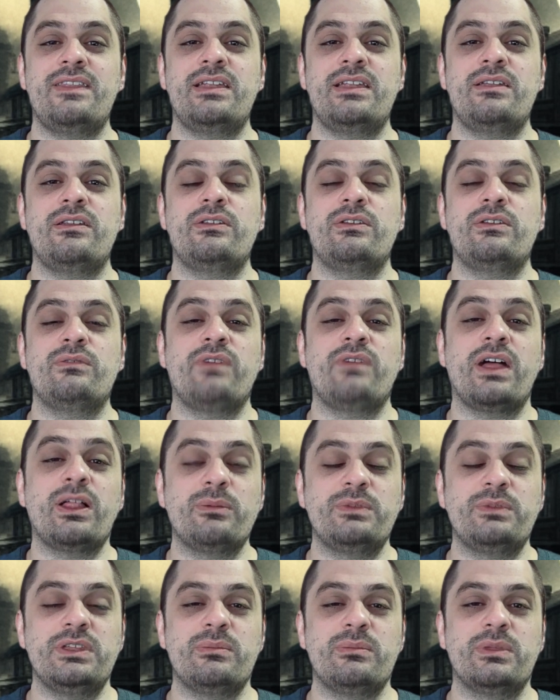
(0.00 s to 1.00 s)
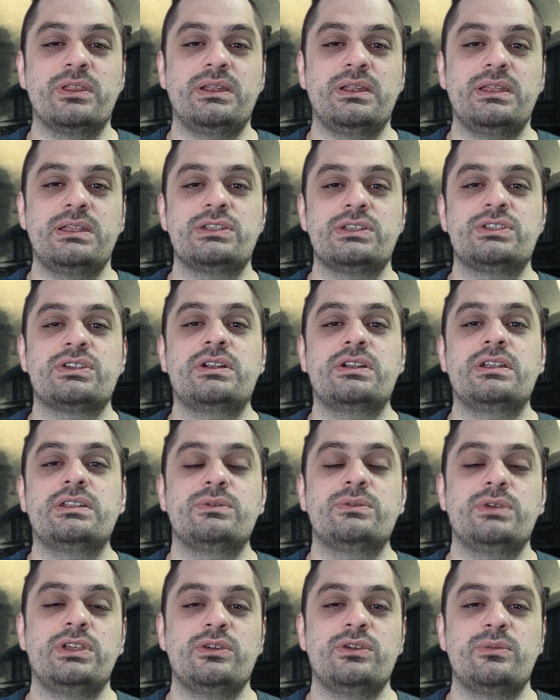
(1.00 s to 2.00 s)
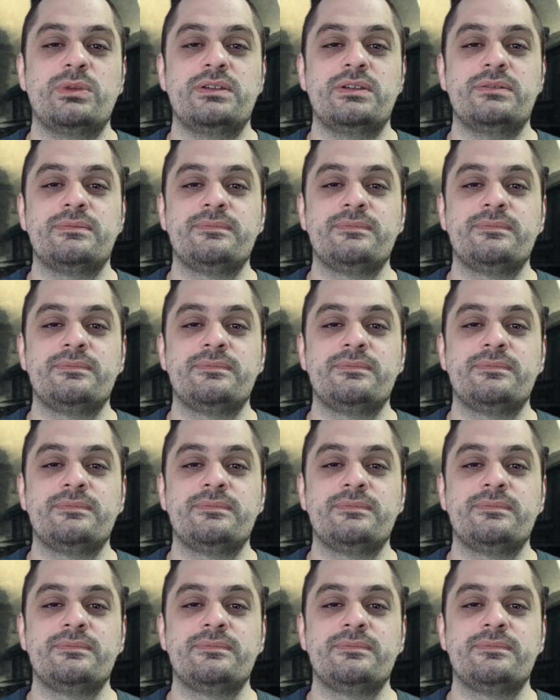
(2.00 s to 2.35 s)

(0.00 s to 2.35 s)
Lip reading: it had developed the ability to turn into a human.